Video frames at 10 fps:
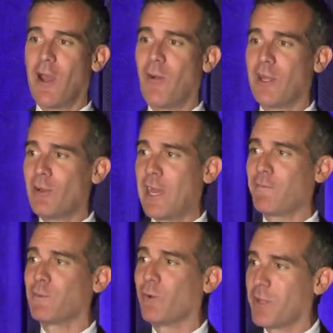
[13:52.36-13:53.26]
Oh, I don't
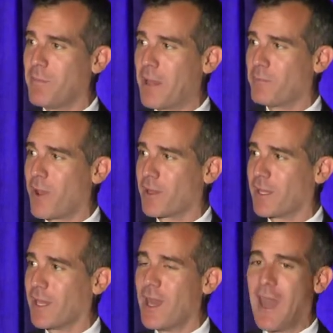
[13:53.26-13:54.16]
have to worry about
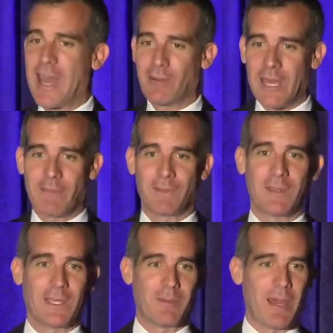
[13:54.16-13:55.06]
parking. I don't have to
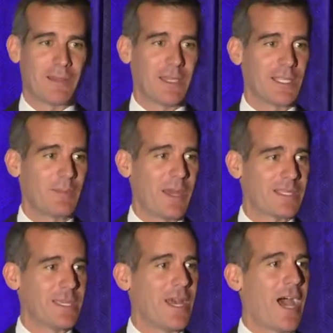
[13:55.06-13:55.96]
think about the
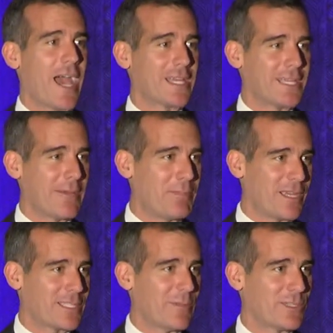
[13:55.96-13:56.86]
expense. I can get
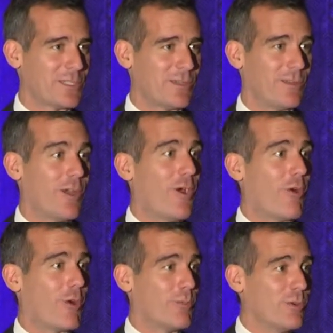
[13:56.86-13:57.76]
picked up soon,
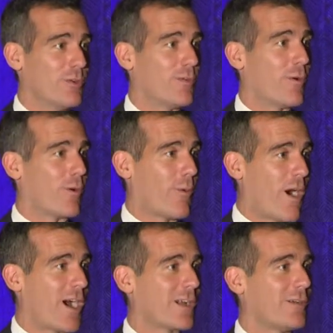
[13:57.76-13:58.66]
or move, or
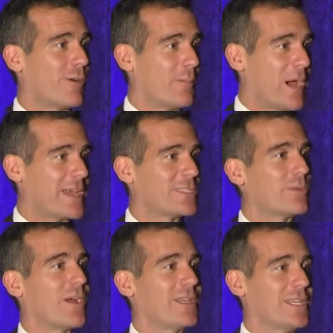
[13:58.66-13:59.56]
walk, or bike to
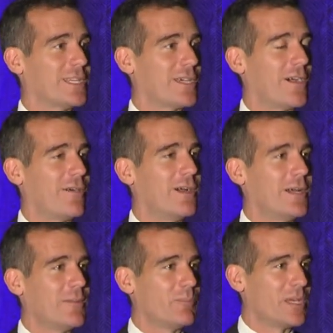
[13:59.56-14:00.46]
where I need to go,
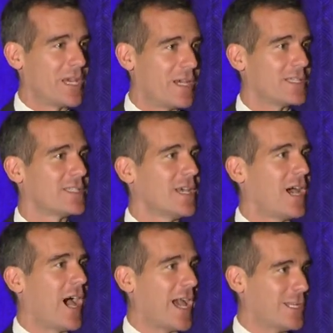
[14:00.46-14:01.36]
because
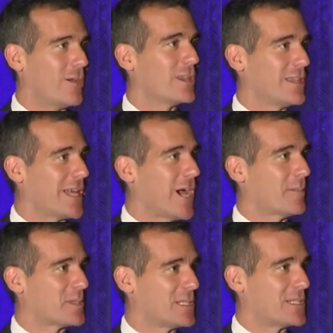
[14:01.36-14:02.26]
I know that that
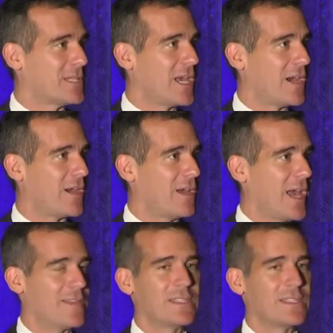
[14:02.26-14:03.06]
option is there, and the